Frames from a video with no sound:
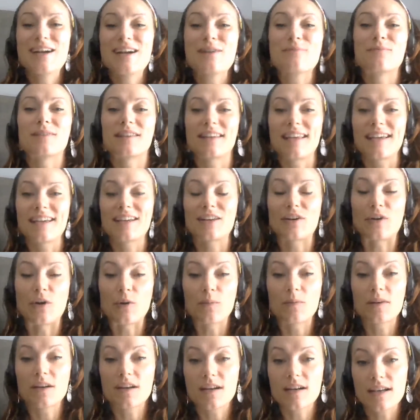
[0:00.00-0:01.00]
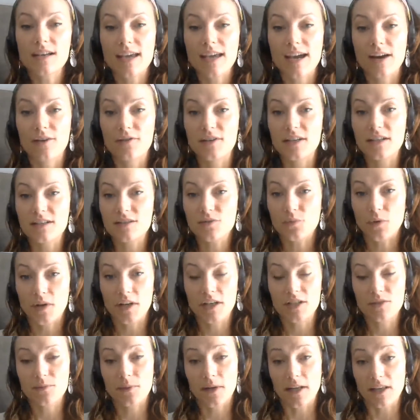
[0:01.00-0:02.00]
but they could open an account in
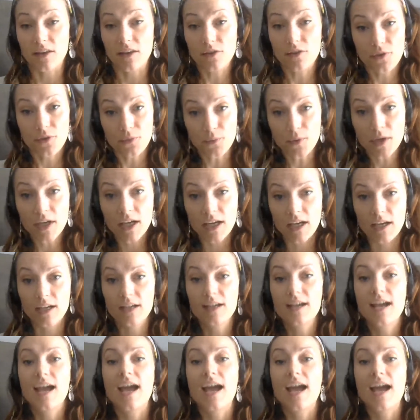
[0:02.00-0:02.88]
2023